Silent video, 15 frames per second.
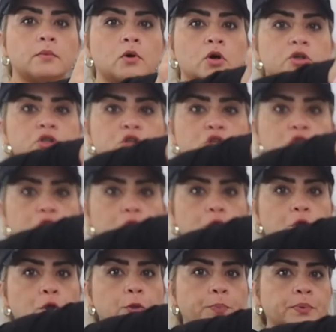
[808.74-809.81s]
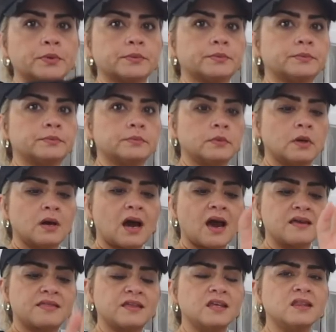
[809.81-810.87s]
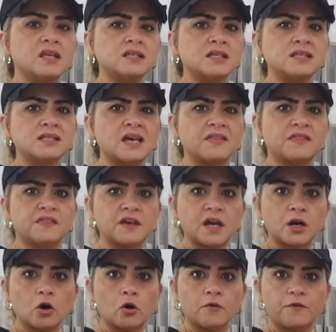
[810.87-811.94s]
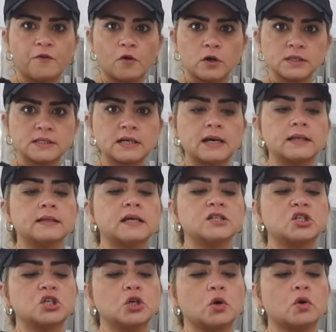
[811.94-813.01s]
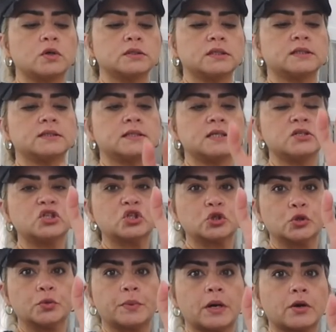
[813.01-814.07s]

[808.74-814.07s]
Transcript: more soup. I think this is the third or fourth time that she ordered this soup.